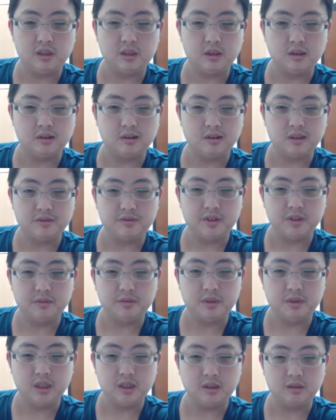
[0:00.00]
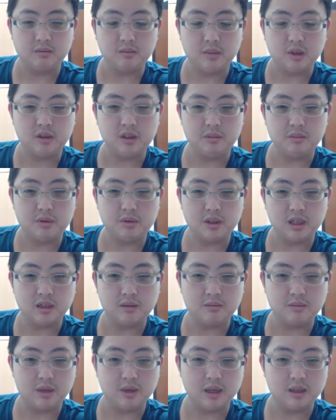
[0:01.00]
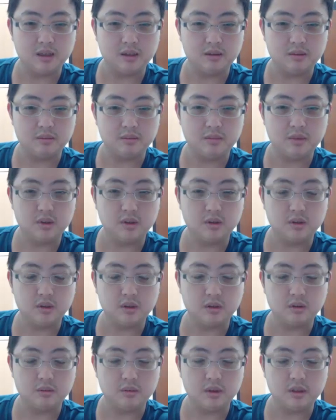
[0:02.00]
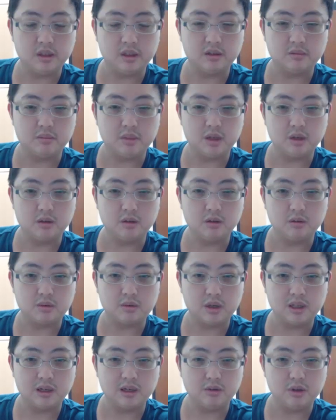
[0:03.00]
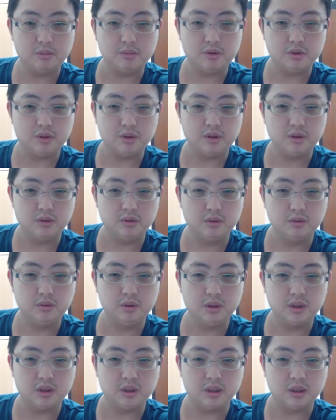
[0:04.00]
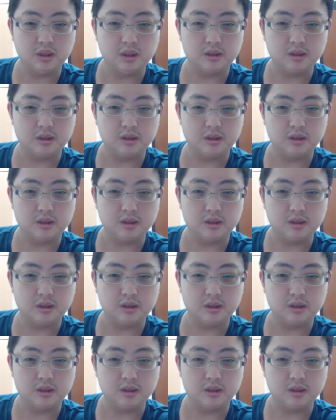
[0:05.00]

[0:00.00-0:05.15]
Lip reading: unit cost 15 multiplied by the amount of product we produce,